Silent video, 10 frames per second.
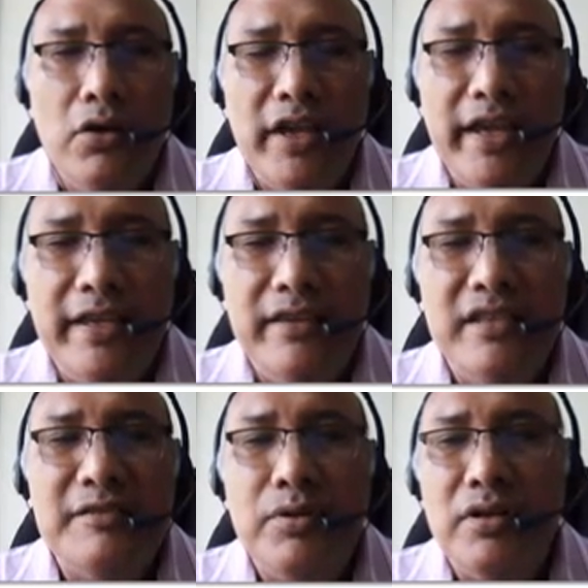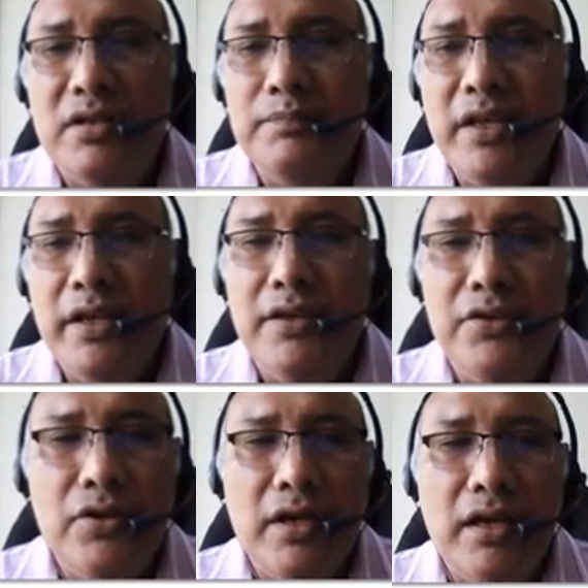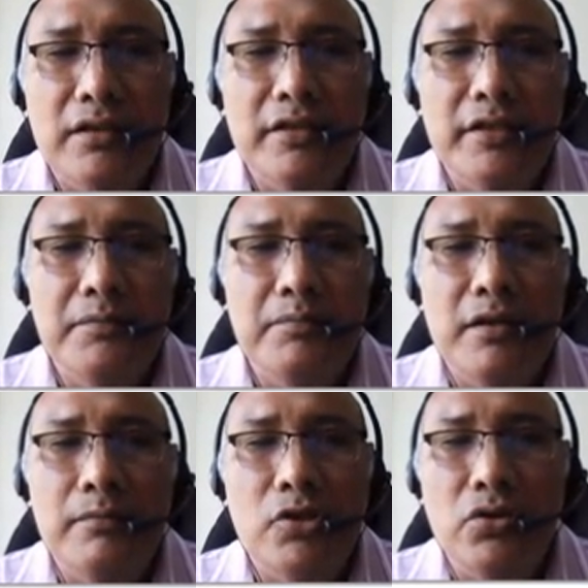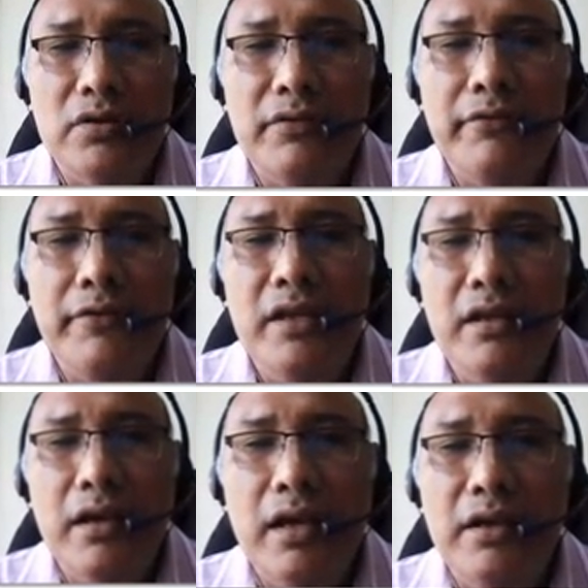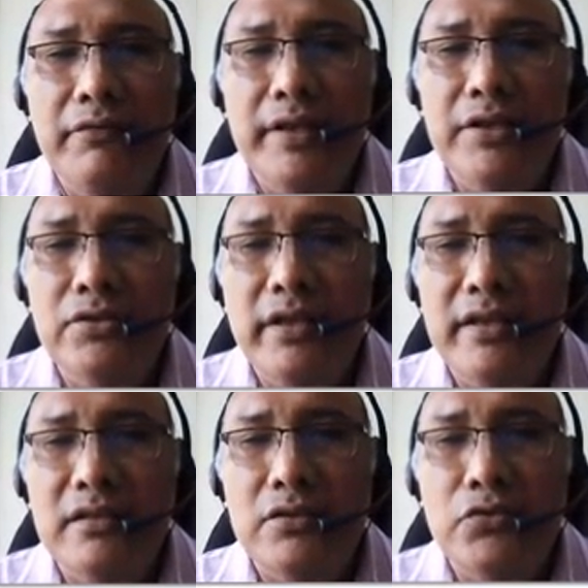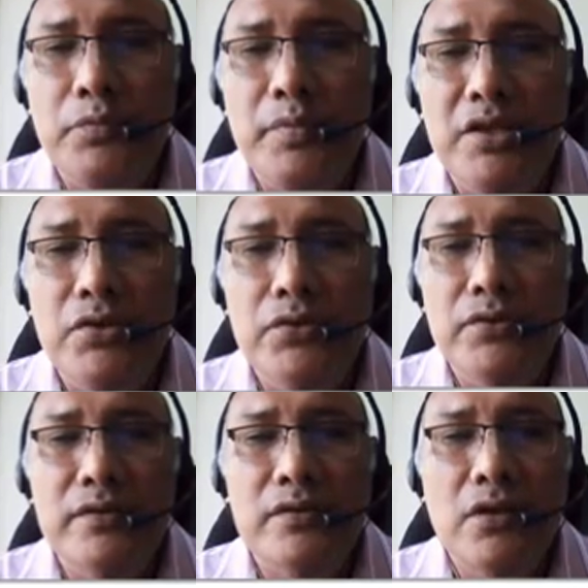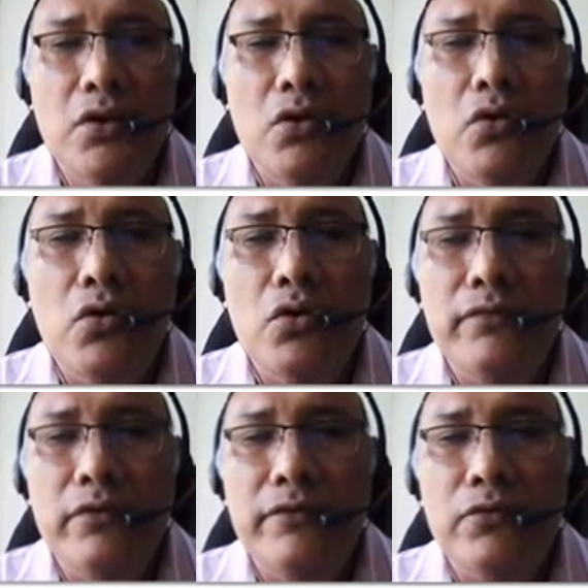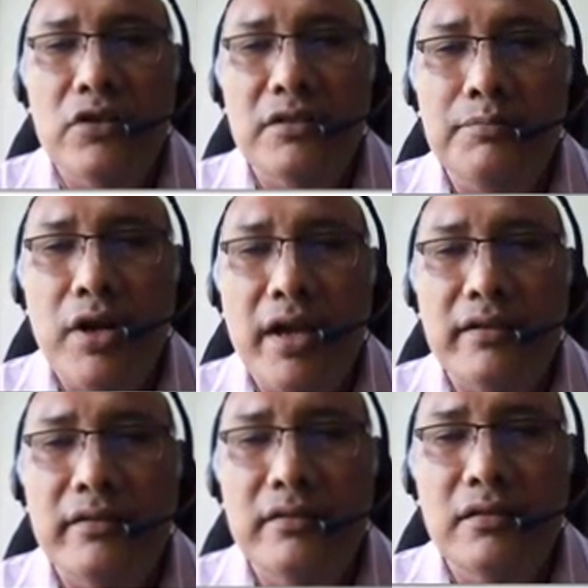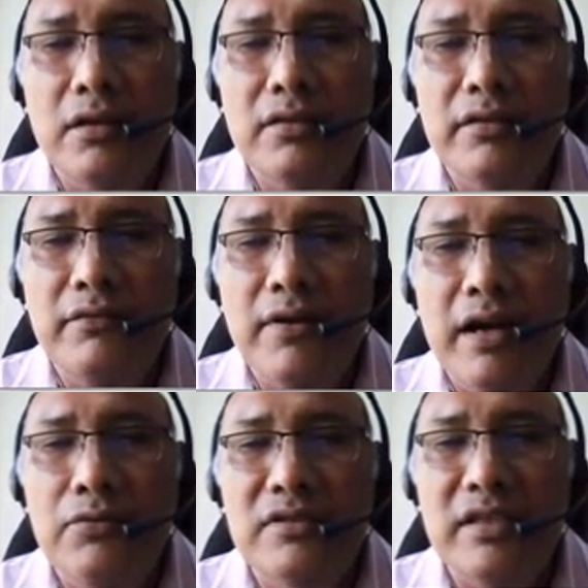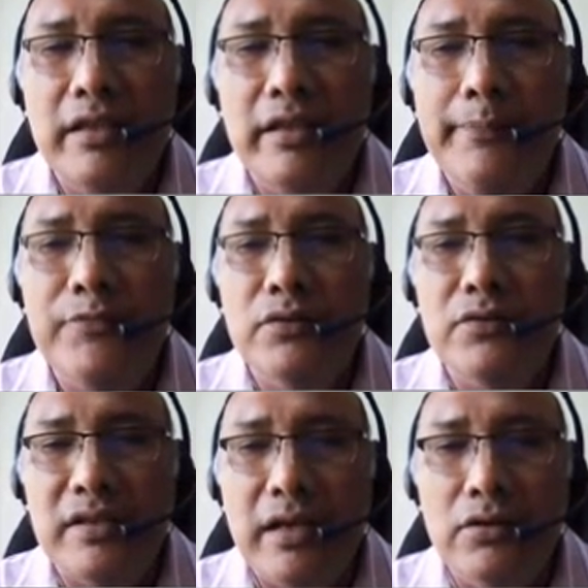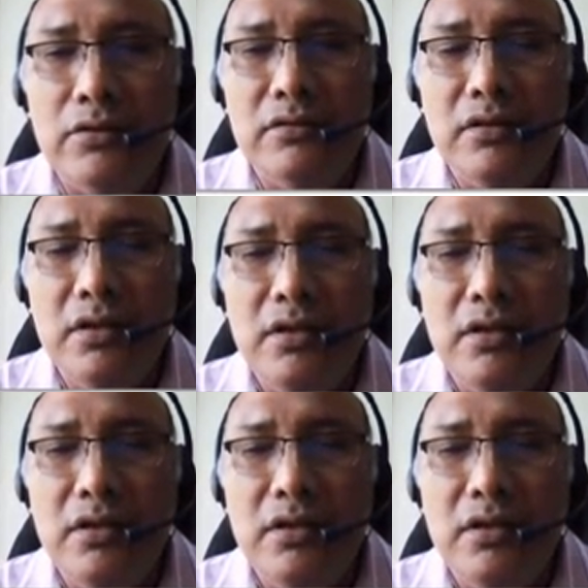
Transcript: Okay, in this part you have the bibliography and video links to be used or for further practice of the vowels and diphthong sounds.